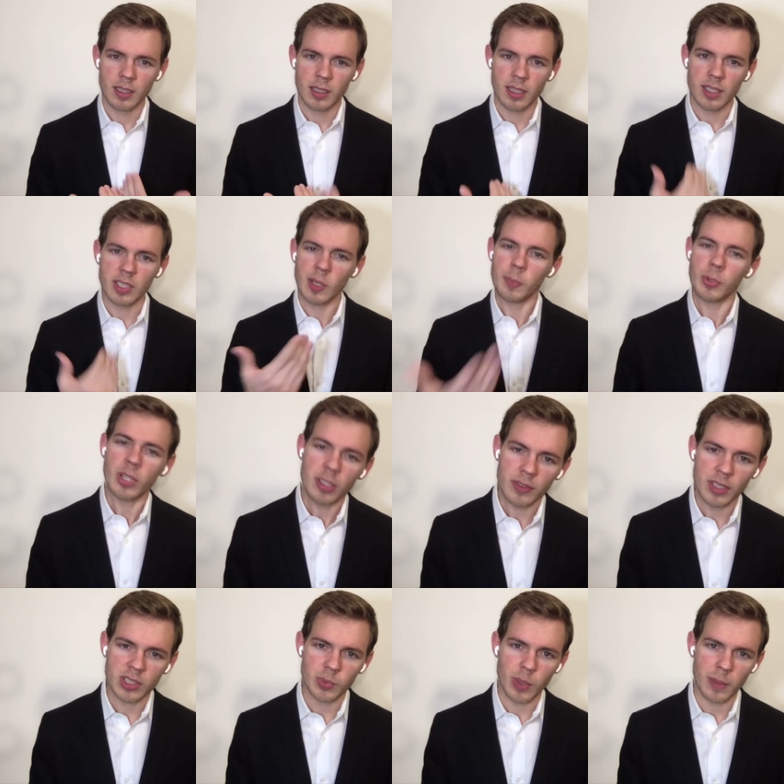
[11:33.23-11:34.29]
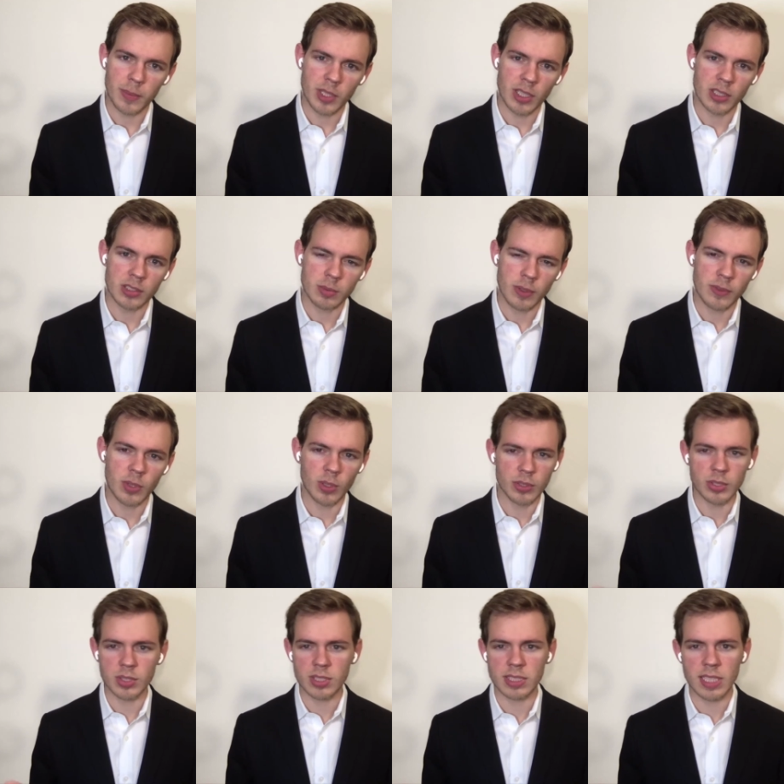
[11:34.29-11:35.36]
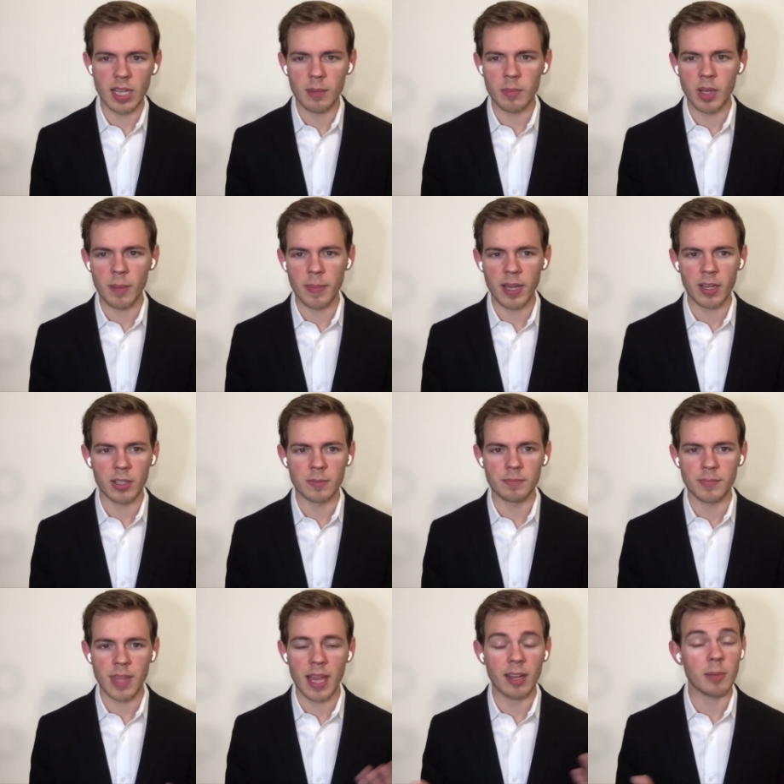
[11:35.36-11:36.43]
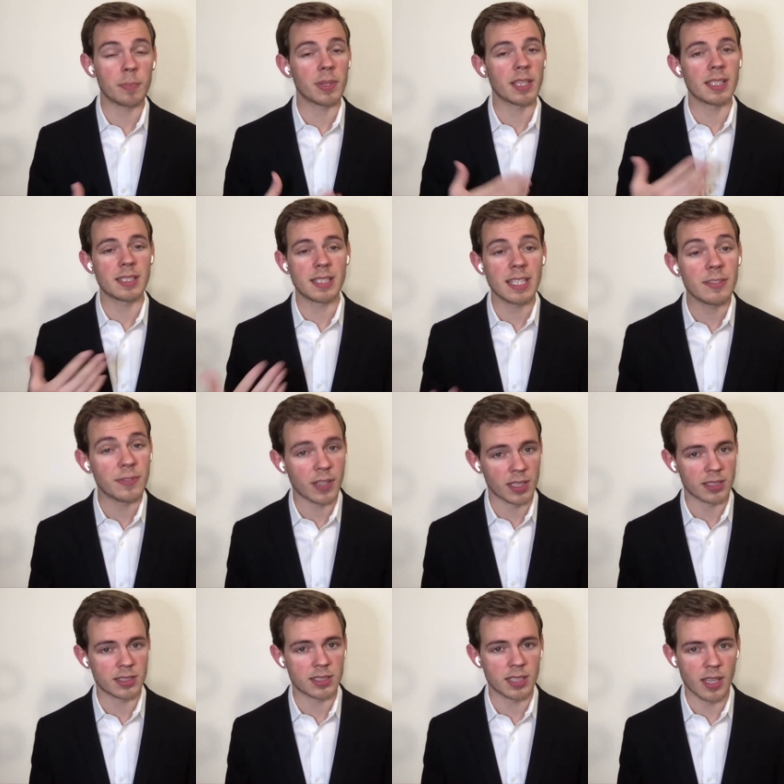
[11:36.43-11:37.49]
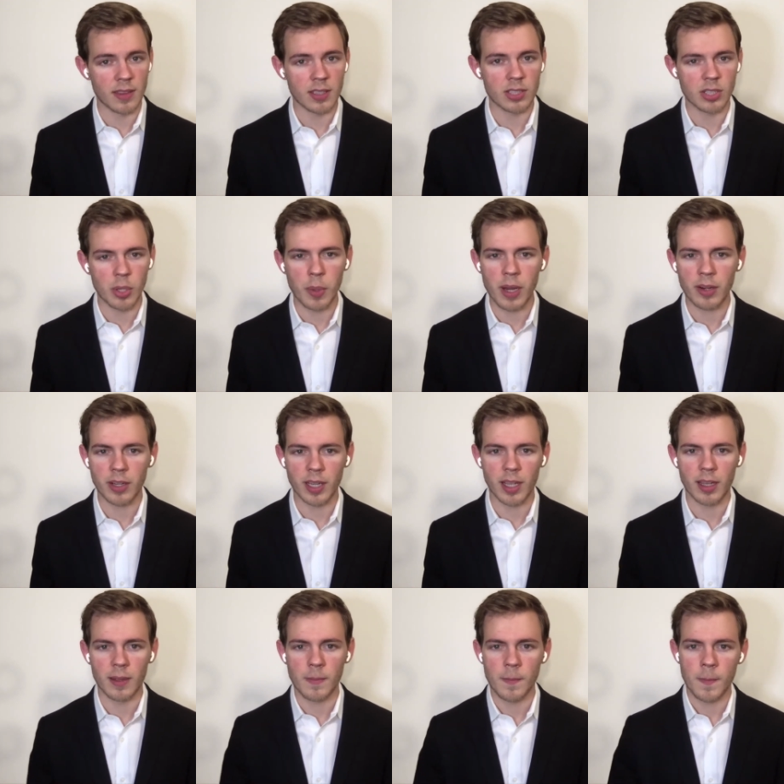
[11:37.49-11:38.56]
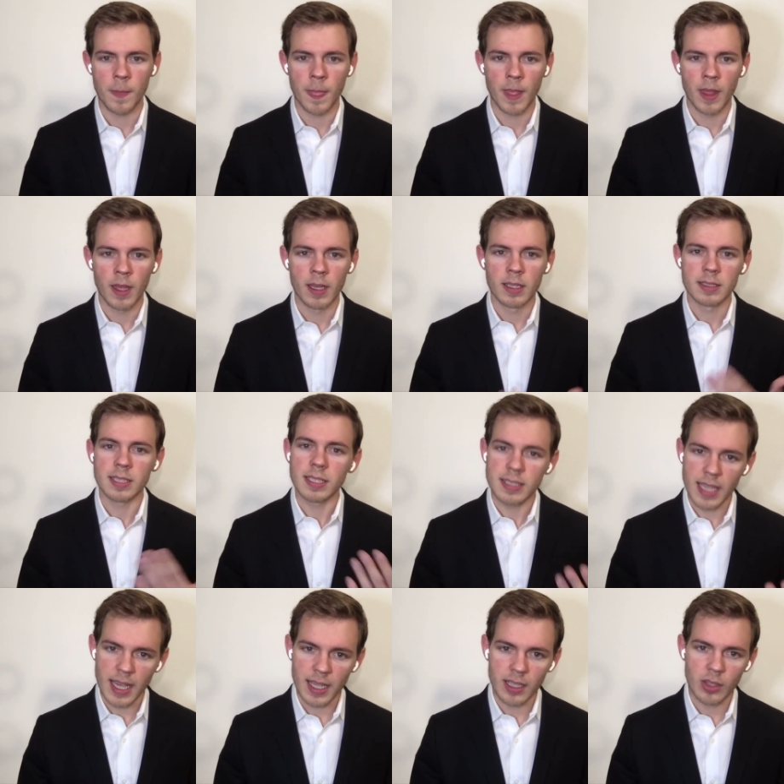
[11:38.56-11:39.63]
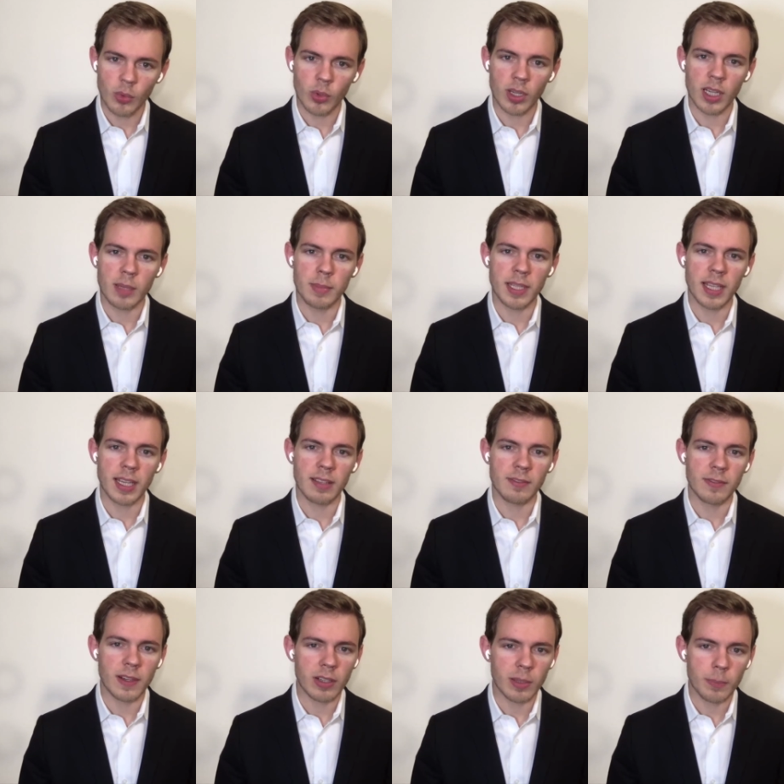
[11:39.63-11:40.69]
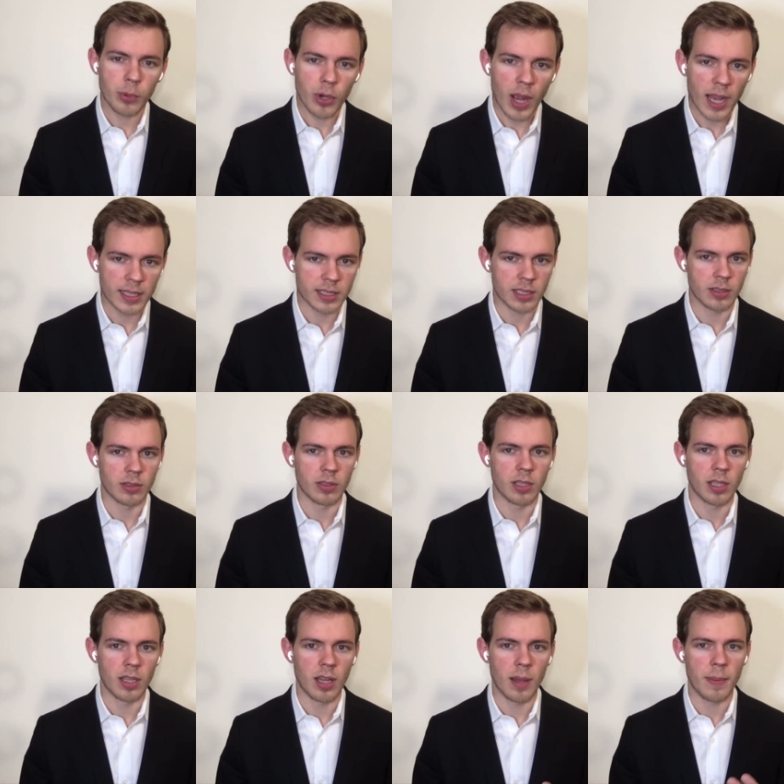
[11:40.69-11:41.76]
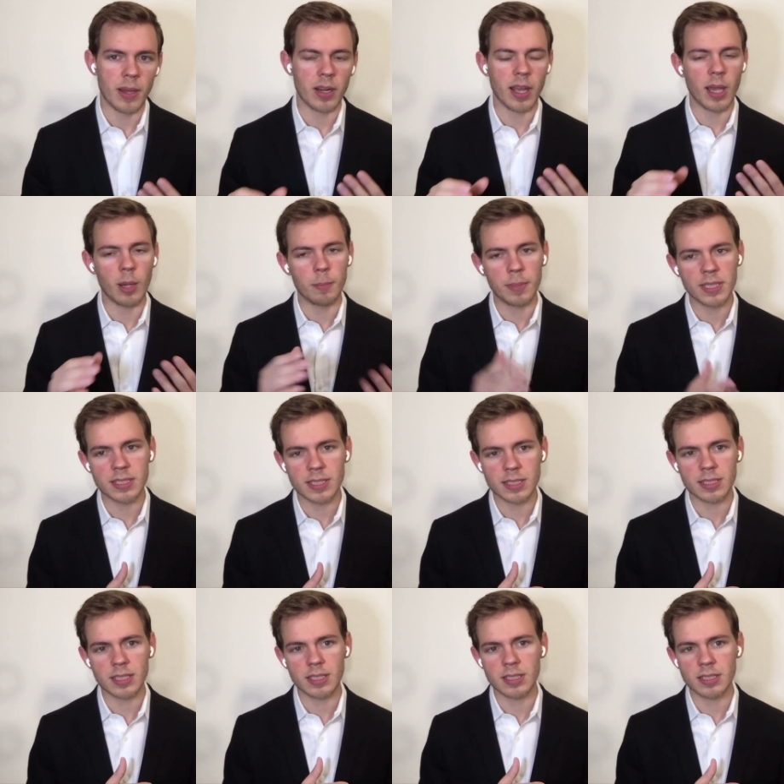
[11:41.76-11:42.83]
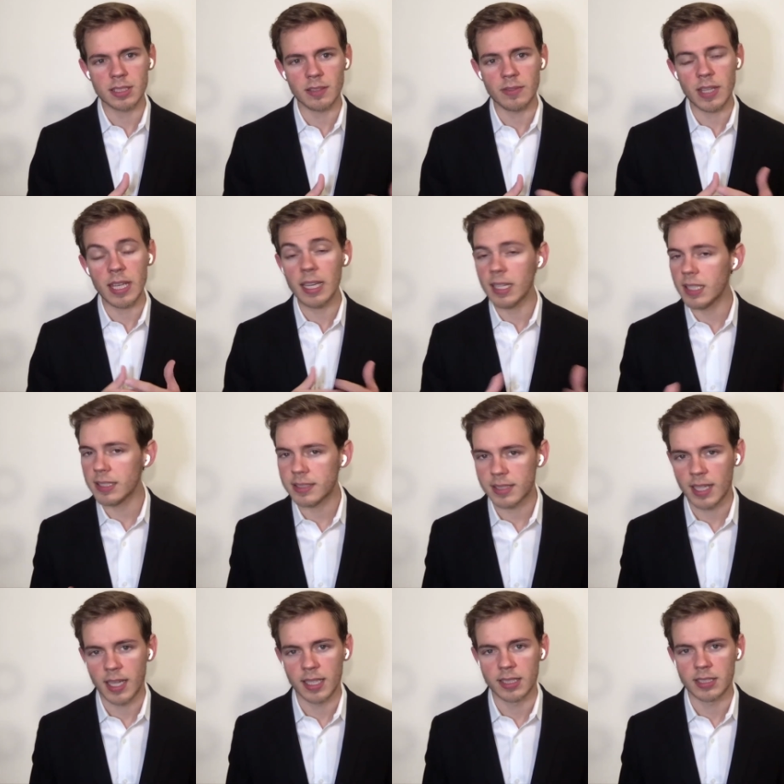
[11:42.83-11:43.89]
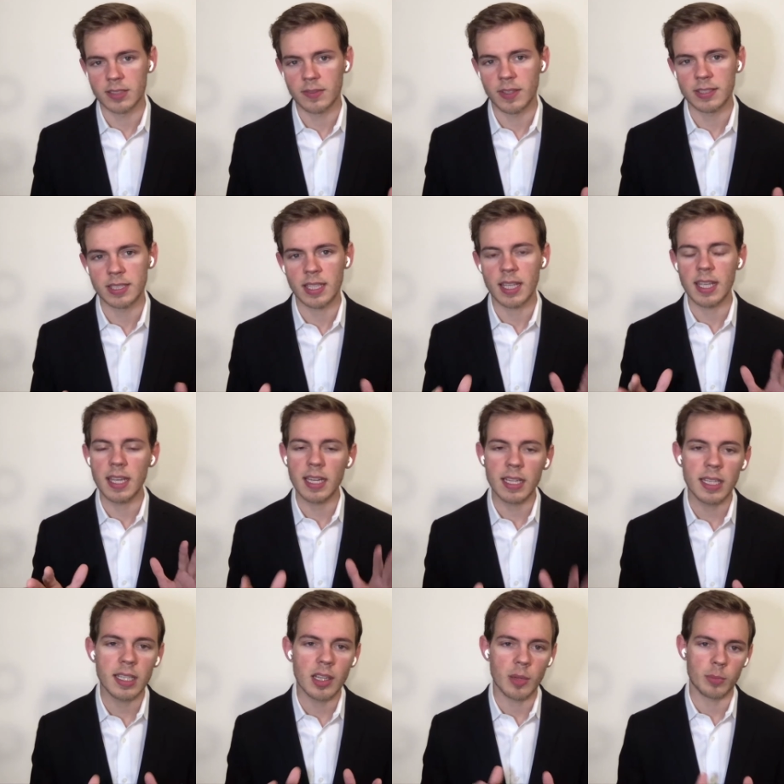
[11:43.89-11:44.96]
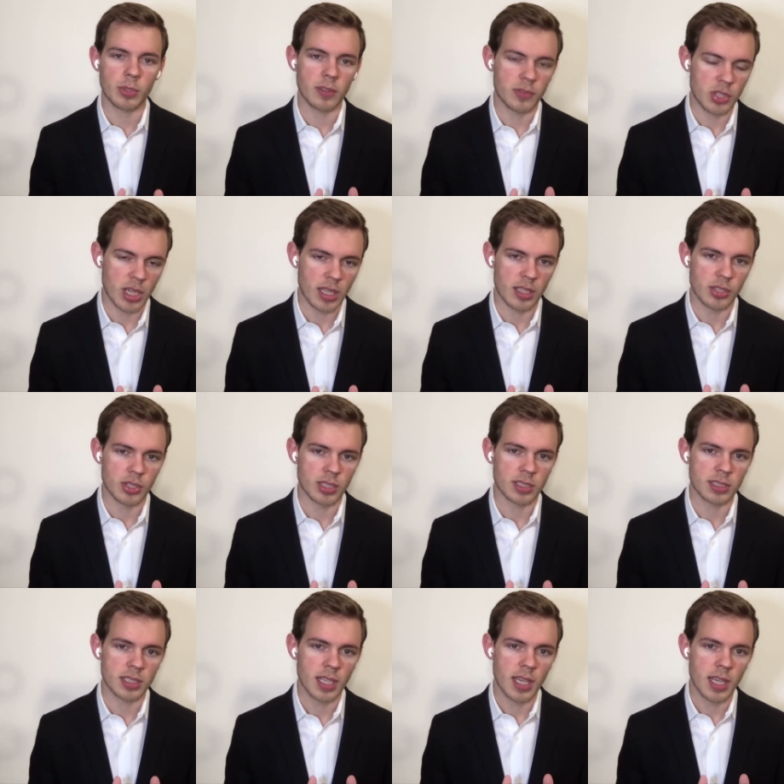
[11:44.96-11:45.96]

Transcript: In our previous webinars, we've told you some about how to play defense in this new area. Today, we're going to be getting very practical about how businesses of any size facing any number of challenges